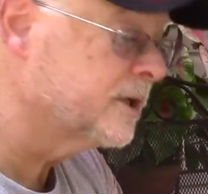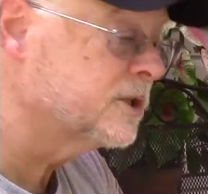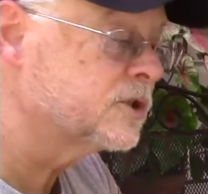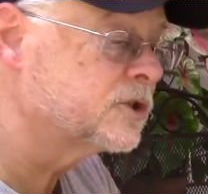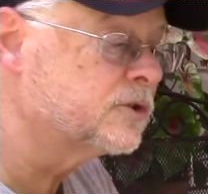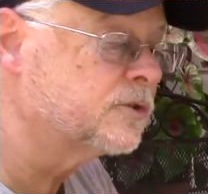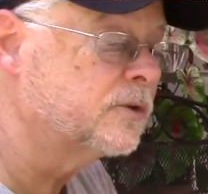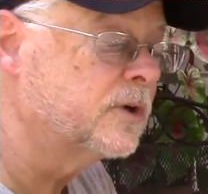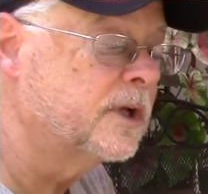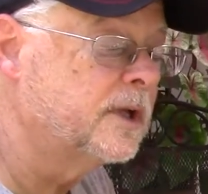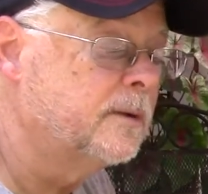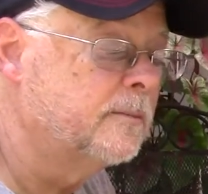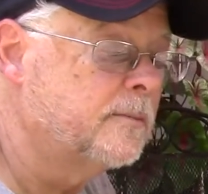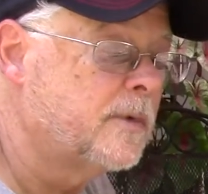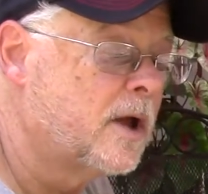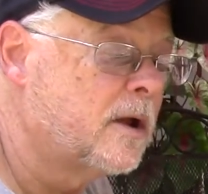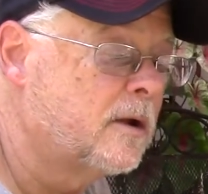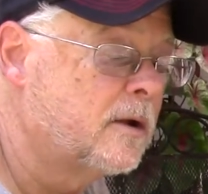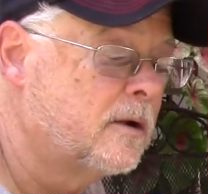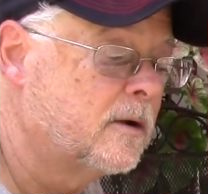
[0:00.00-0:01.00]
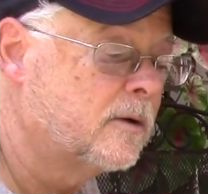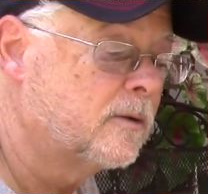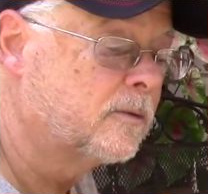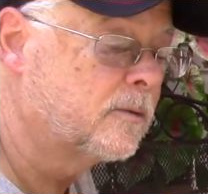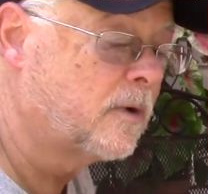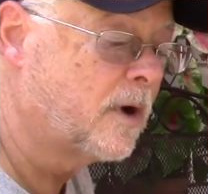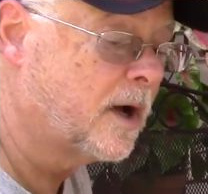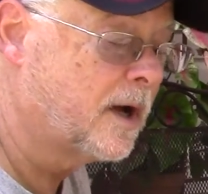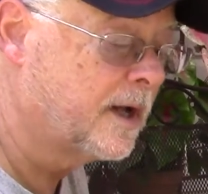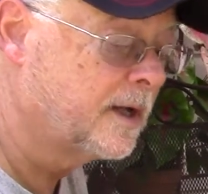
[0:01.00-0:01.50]
Extreme
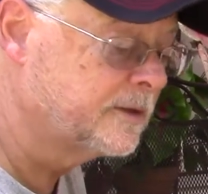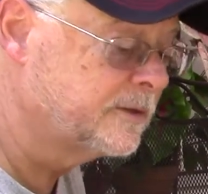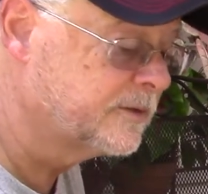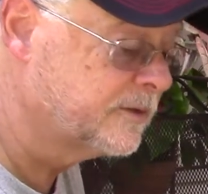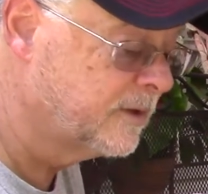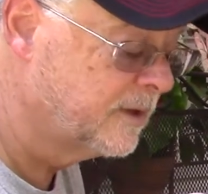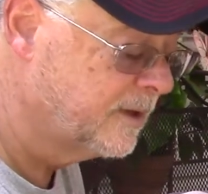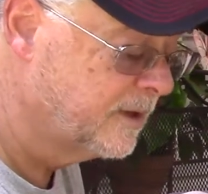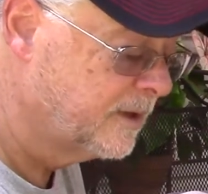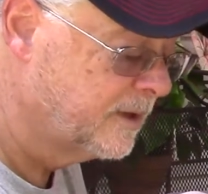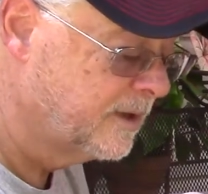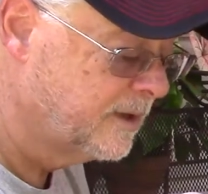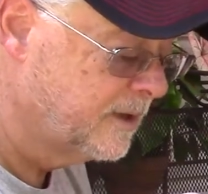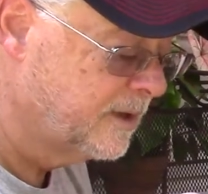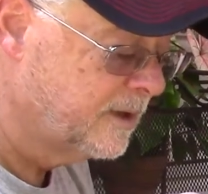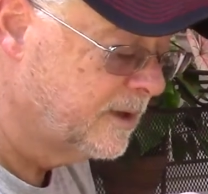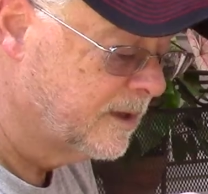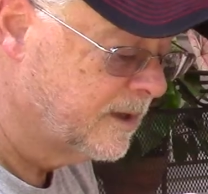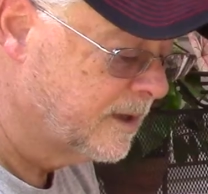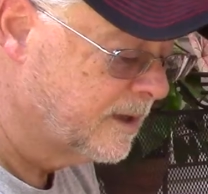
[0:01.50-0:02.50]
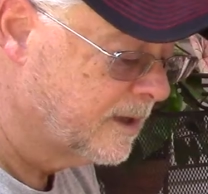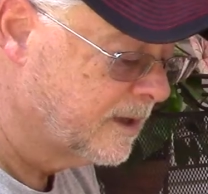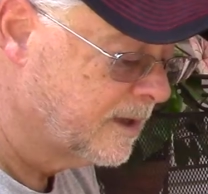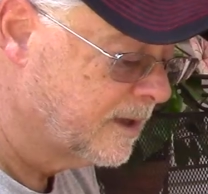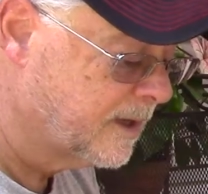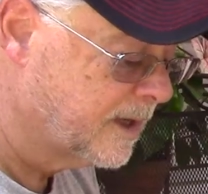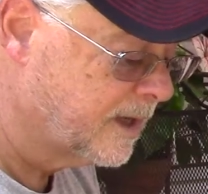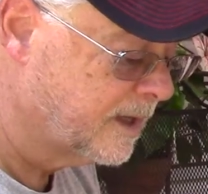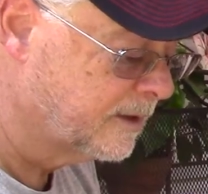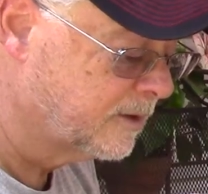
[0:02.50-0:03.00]
rods,
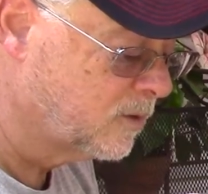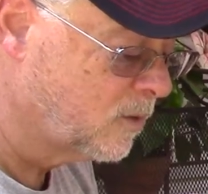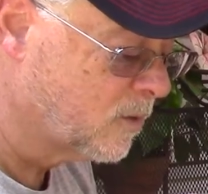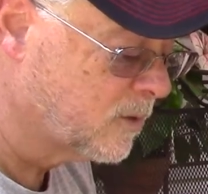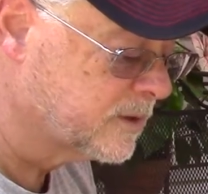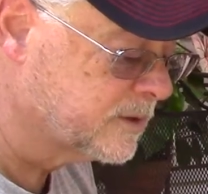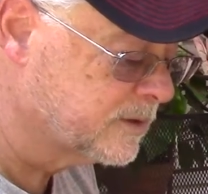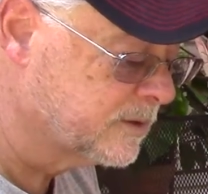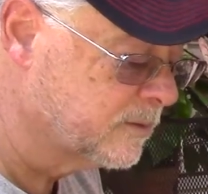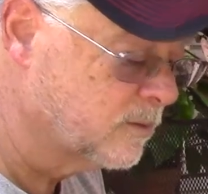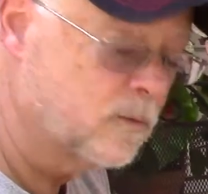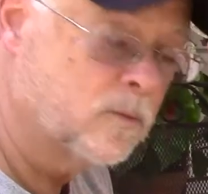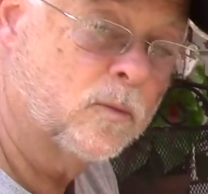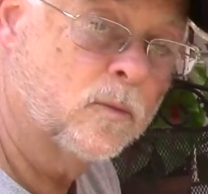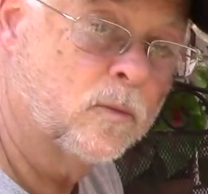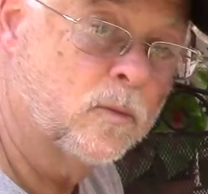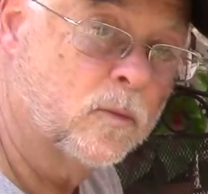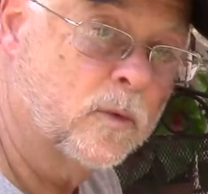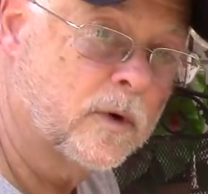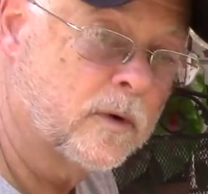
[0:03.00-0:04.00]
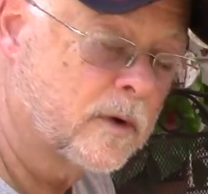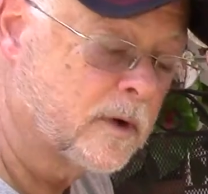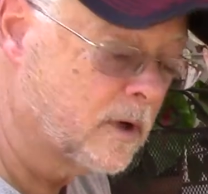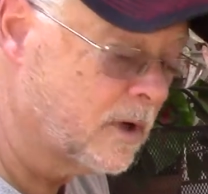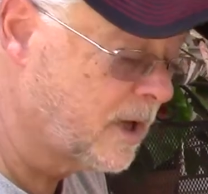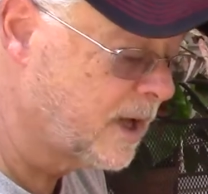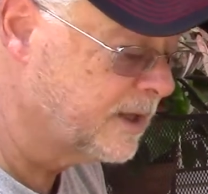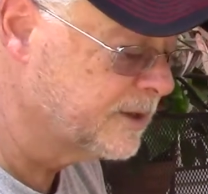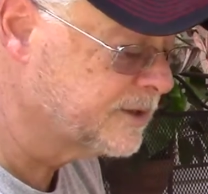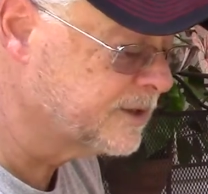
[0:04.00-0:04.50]
and of course we're a
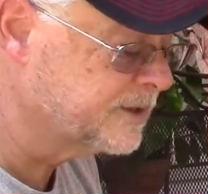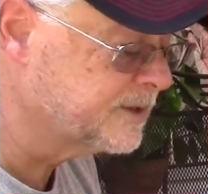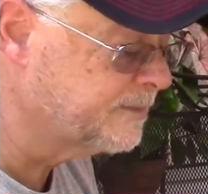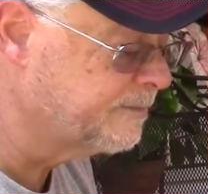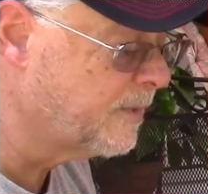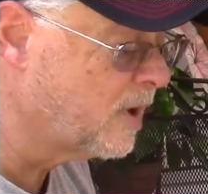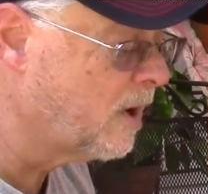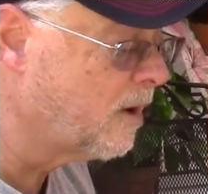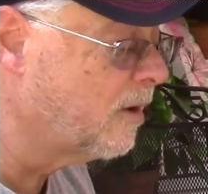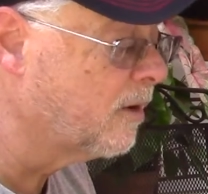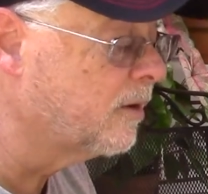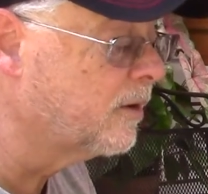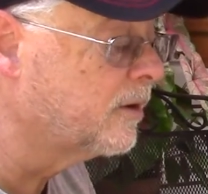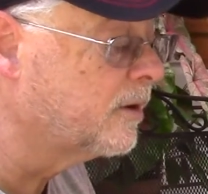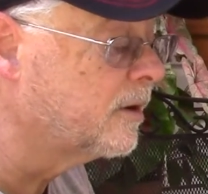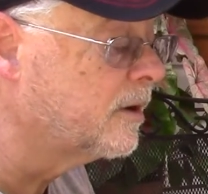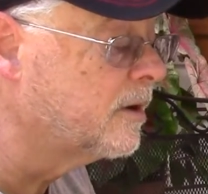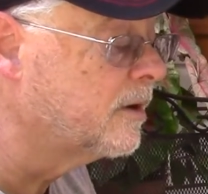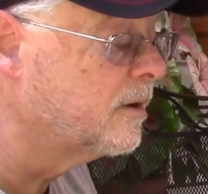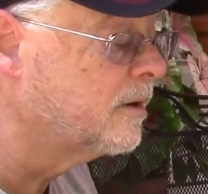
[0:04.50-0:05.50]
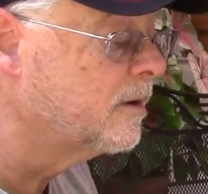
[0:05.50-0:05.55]
lot smaller